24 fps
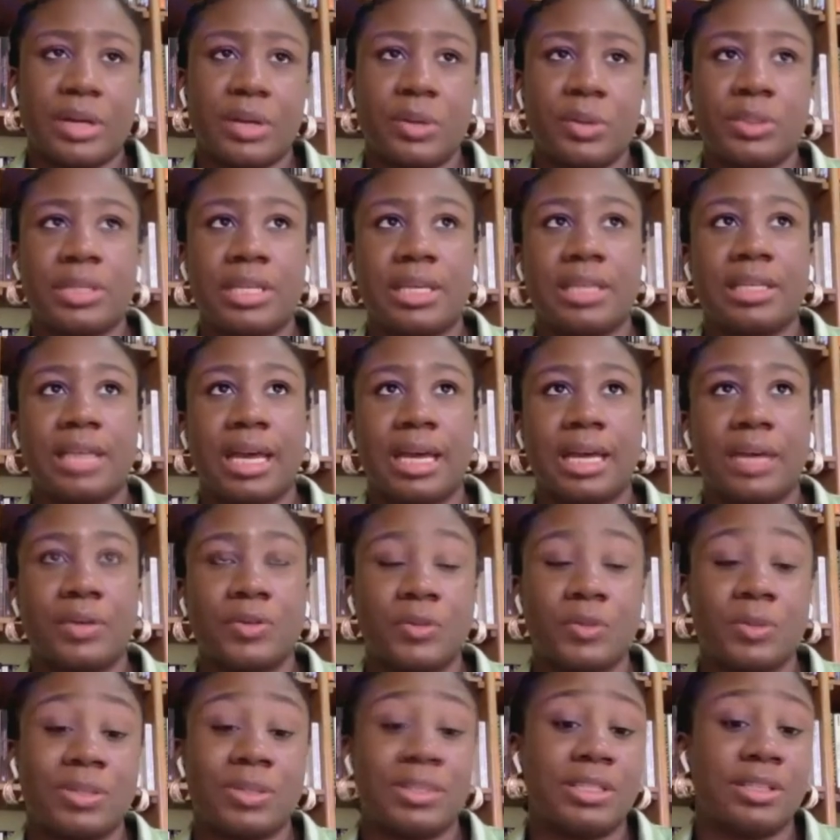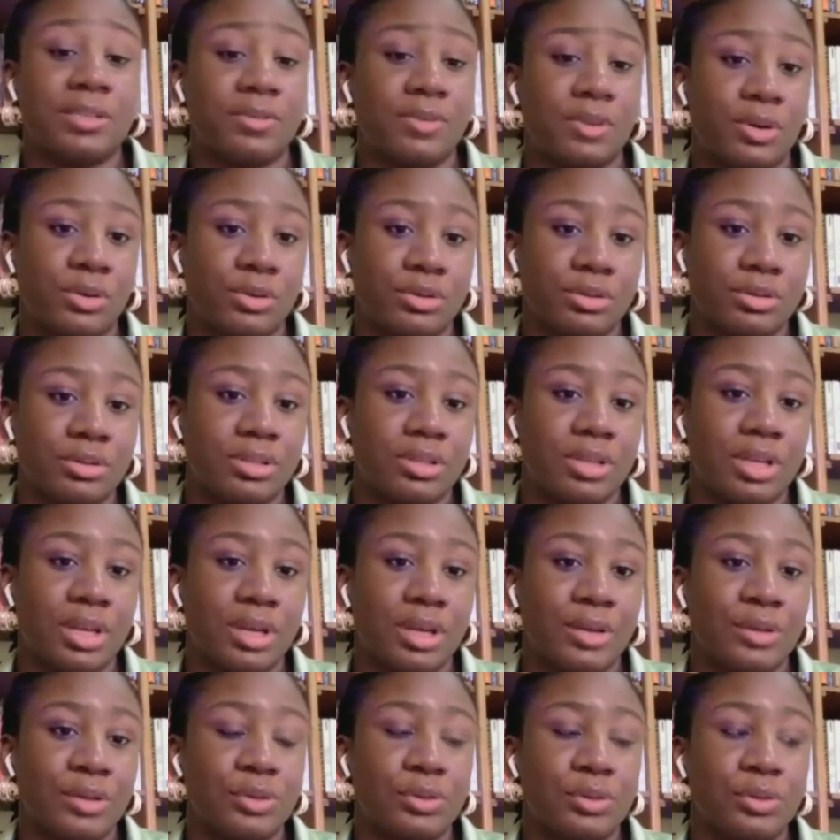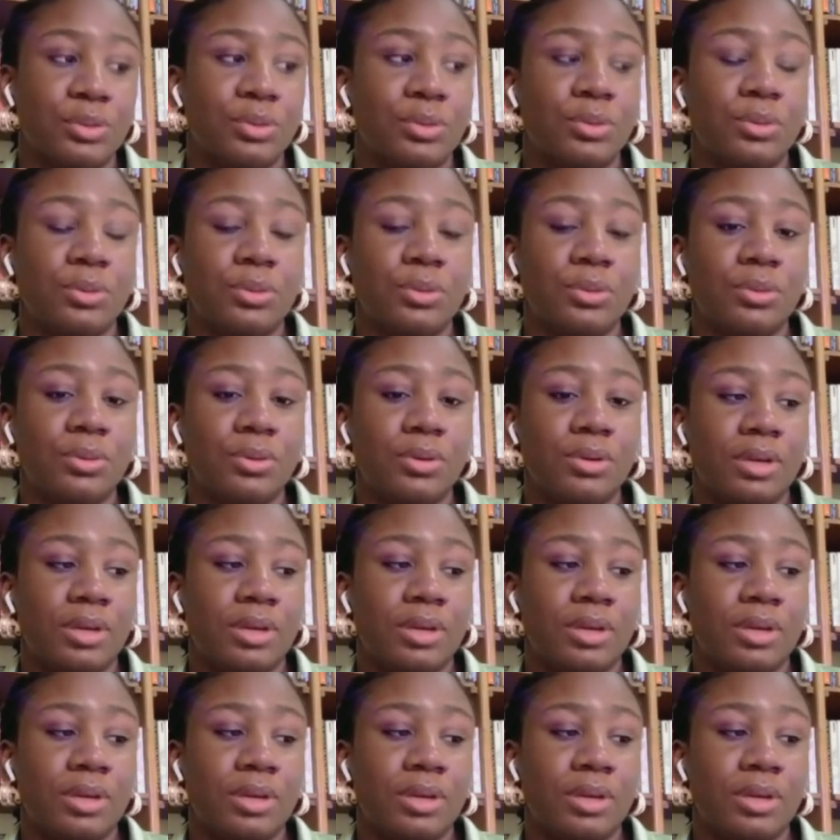So I don't think that it will be difficult to